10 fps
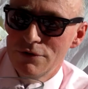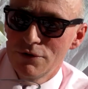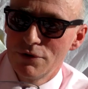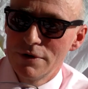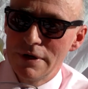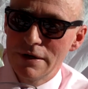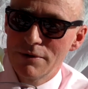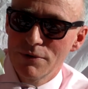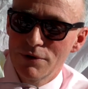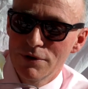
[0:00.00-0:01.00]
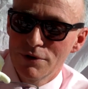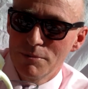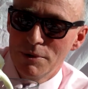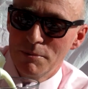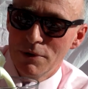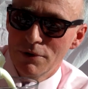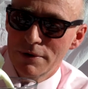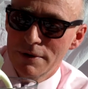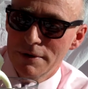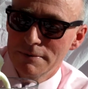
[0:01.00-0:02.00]
dilute it down with a little bit of
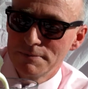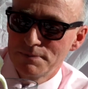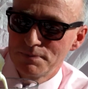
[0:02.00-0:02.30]
milk there.